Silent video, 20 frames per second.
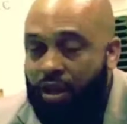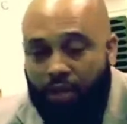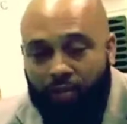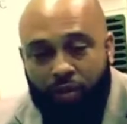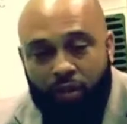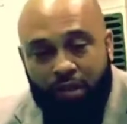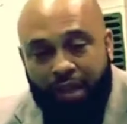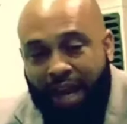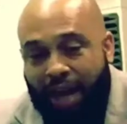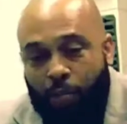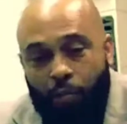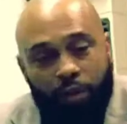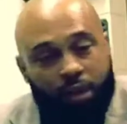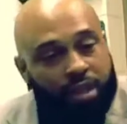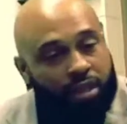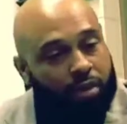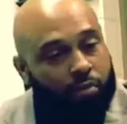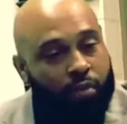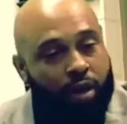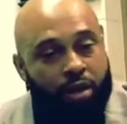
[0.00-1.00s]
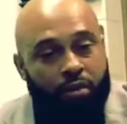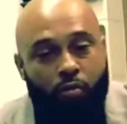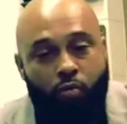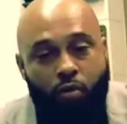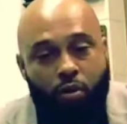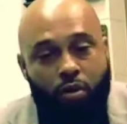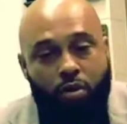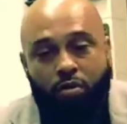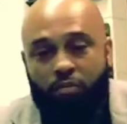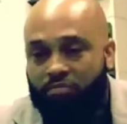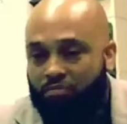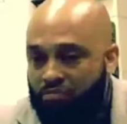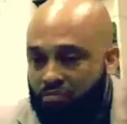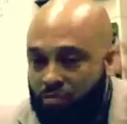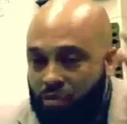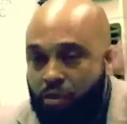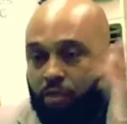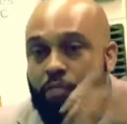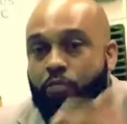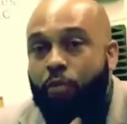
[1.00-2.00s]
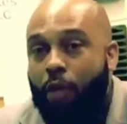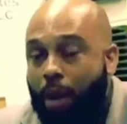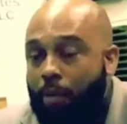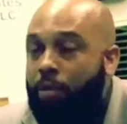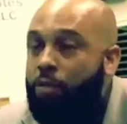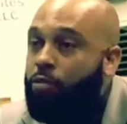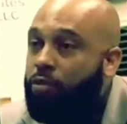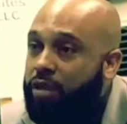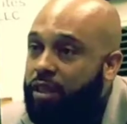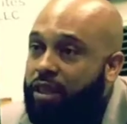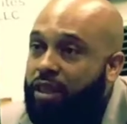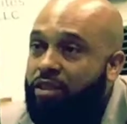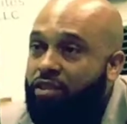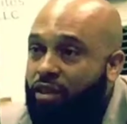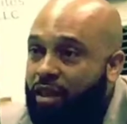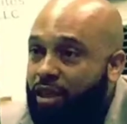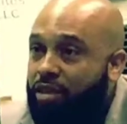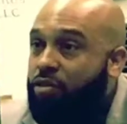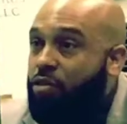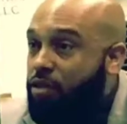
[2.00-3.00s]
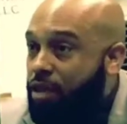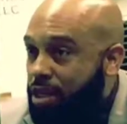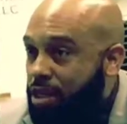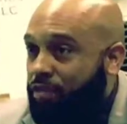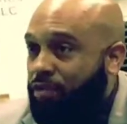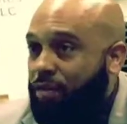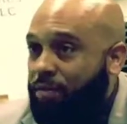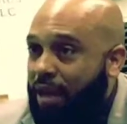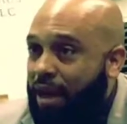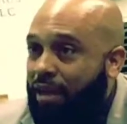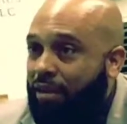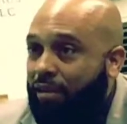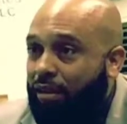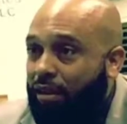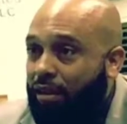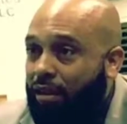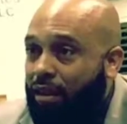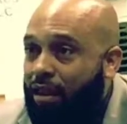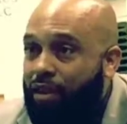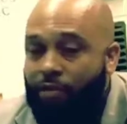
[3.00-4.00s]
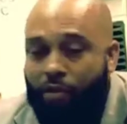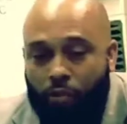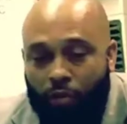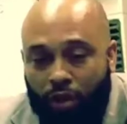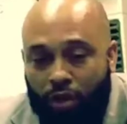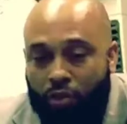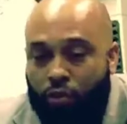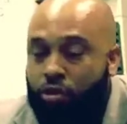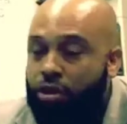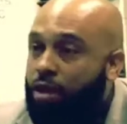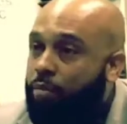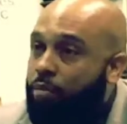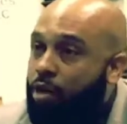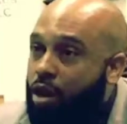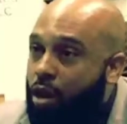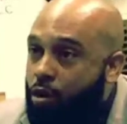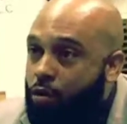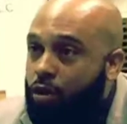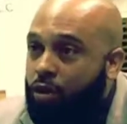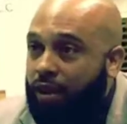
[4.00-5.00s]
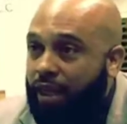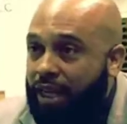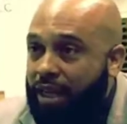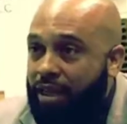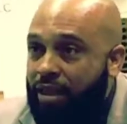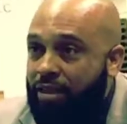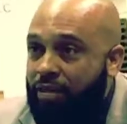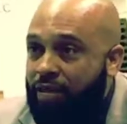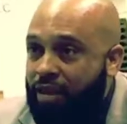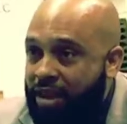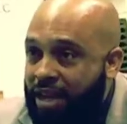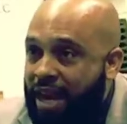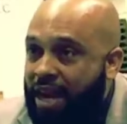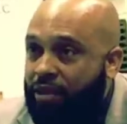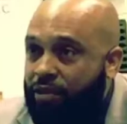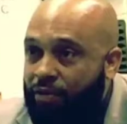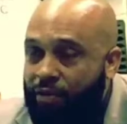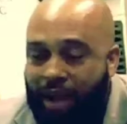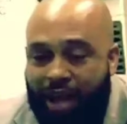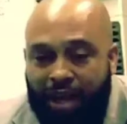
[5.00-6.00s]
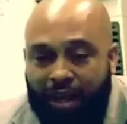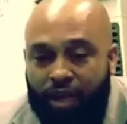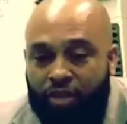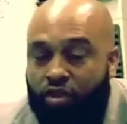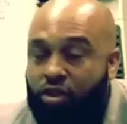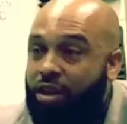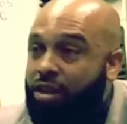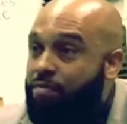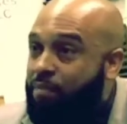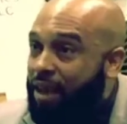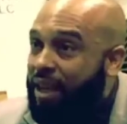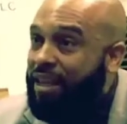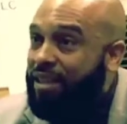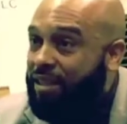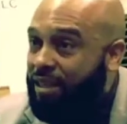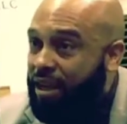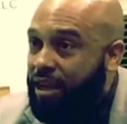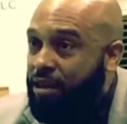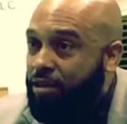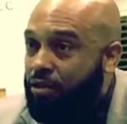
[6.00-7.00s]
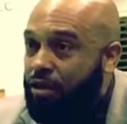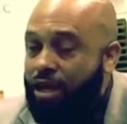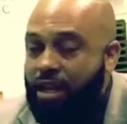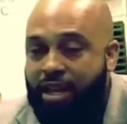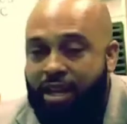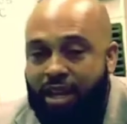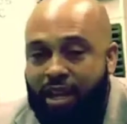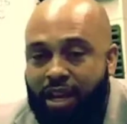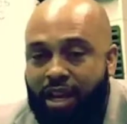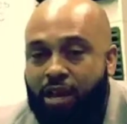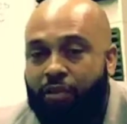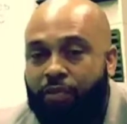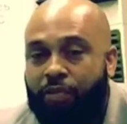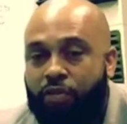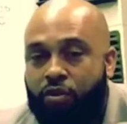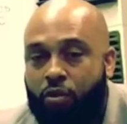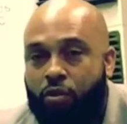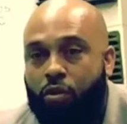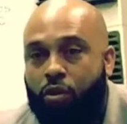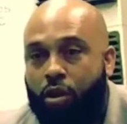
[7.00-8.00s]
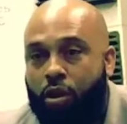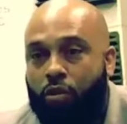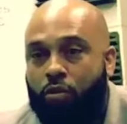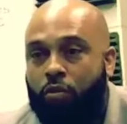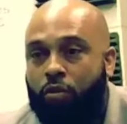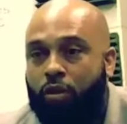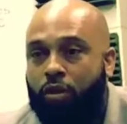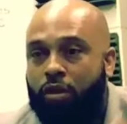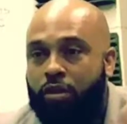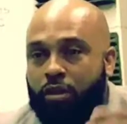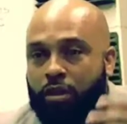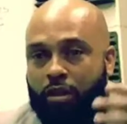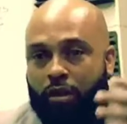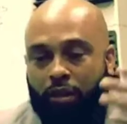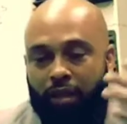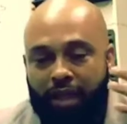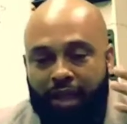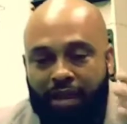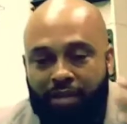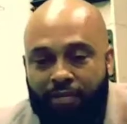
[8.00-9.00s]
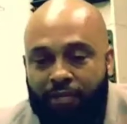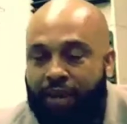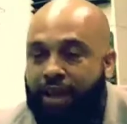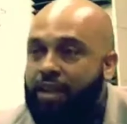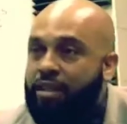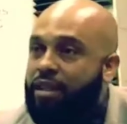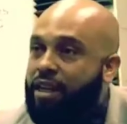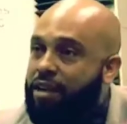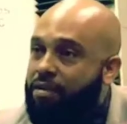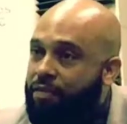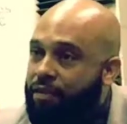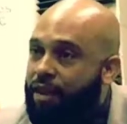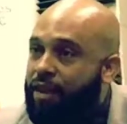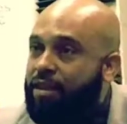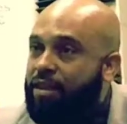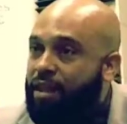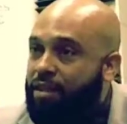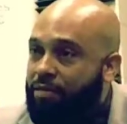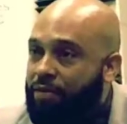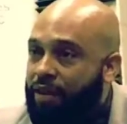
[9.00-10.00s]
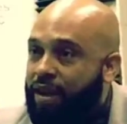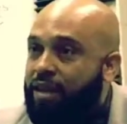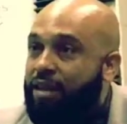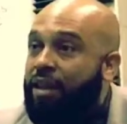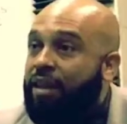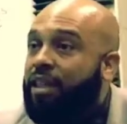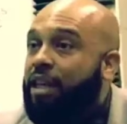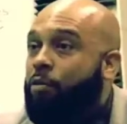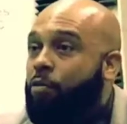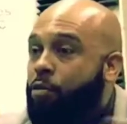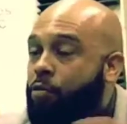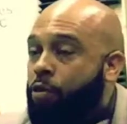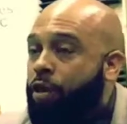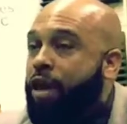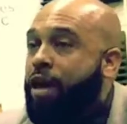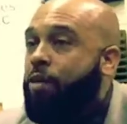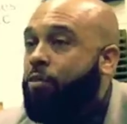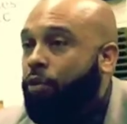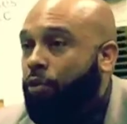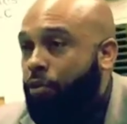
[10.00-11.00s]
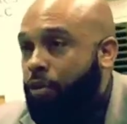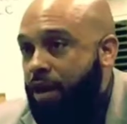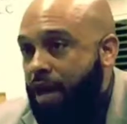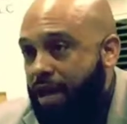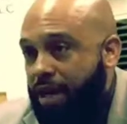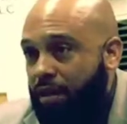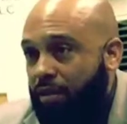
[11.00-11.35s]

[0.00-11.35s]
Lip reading: If you say, I want this around the world, you probably will see a check 2 years from now. If you want to do something locally, then that's fine, because you can make sales if you go to event to event to event that we will help create.